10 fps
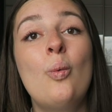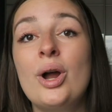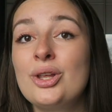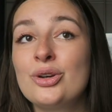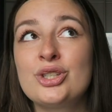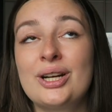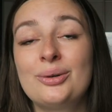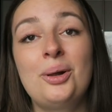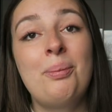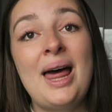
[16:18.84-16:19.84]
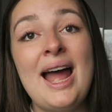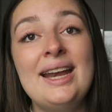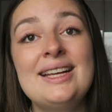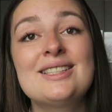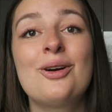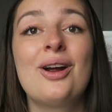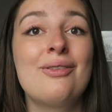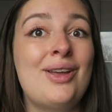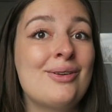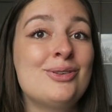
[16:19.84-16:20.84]
what your general plan is or
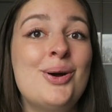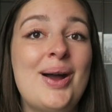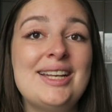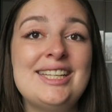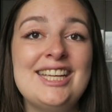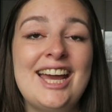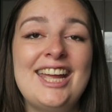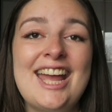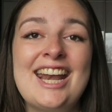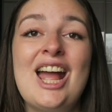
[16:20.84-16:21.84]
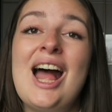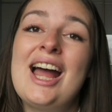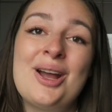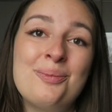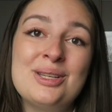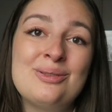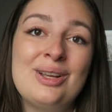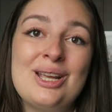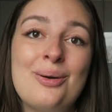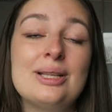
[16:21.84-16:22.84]
if you have no idea yet, I hope this
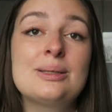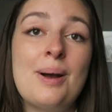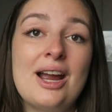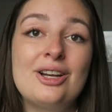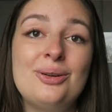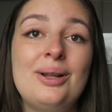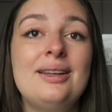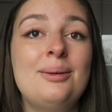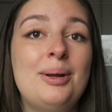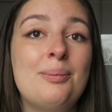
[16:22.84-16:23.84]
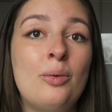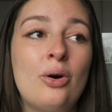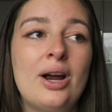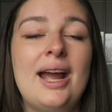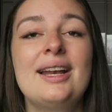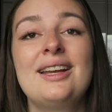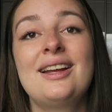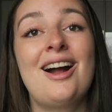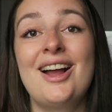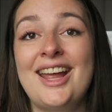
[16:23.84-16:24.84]
video inspired you a little bit more and
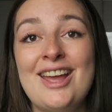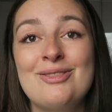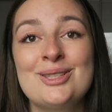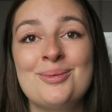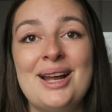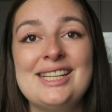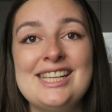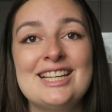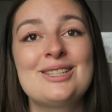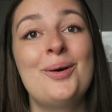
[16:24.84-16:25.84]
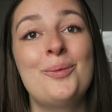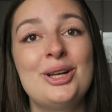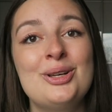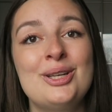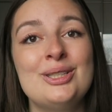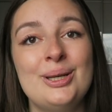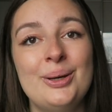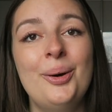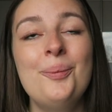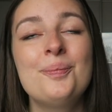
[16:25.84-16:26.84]
got, gave you some ideas on what you can
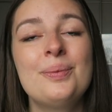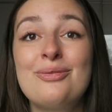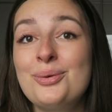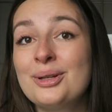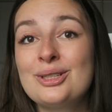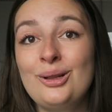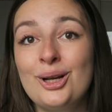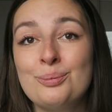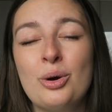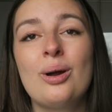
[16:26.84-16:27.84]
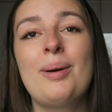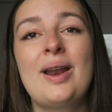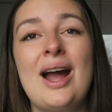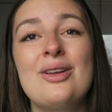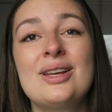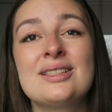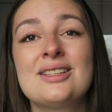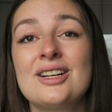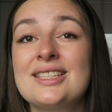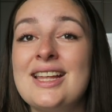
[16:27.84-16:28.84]
do. If you want to learn more about how you can
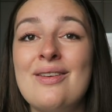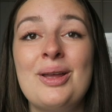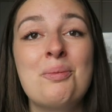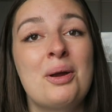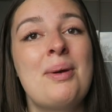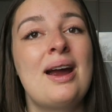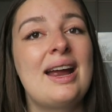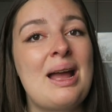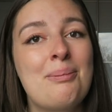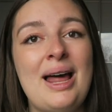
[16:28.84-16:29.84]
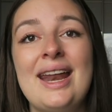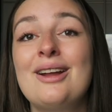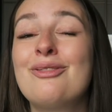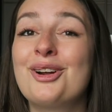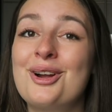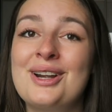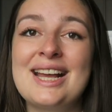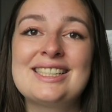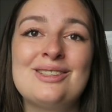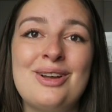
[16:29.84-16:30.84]
start saving, preparing and planning for your
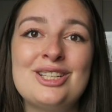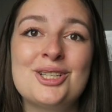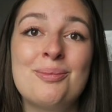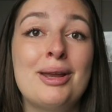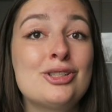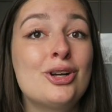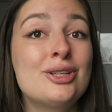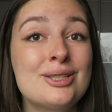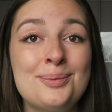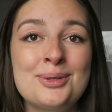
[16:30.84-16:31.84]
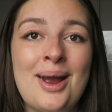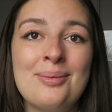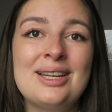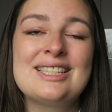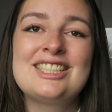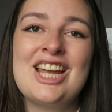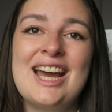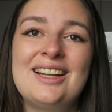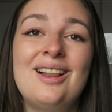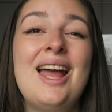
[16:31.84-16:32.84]
next adventure, make sure to subscribe to this
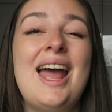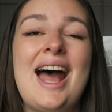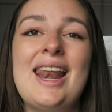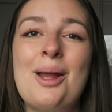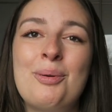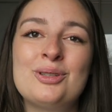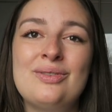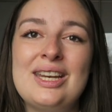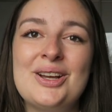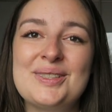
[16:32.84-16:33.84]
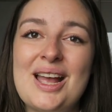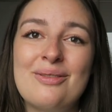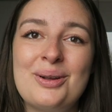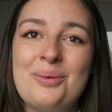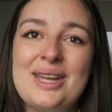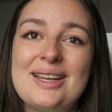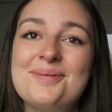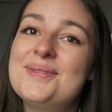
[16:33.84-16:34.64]
channel and I post videos every week.